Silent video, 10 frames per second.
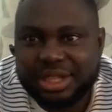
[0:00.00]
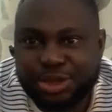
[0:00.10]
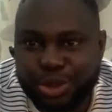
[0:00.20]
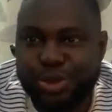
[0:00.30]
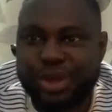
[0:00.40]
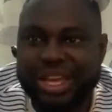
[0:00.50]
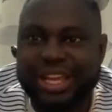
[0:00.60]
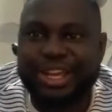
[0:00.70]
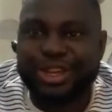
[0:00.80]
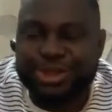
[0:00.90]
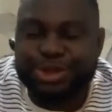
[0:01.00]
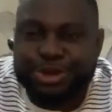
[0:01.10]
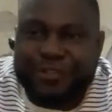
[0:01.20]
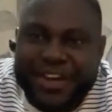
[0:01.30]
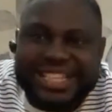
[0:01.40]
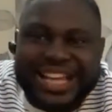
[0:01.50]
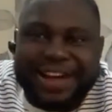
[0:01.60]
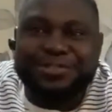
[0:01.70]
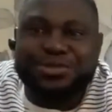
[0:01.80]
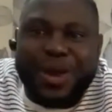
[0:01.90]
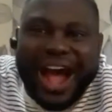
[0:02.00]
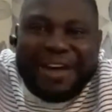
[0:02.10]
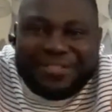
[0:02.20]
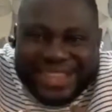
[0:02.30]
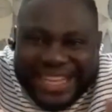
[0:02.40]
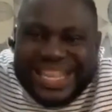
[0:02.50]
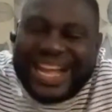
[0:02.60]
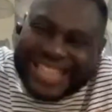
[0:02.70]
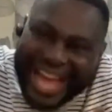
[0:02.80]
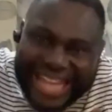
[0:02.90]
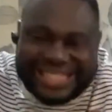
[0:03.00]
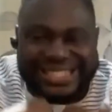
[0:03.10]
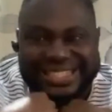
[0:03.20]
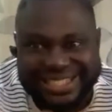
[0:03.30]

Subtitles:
So you first have to have that at heart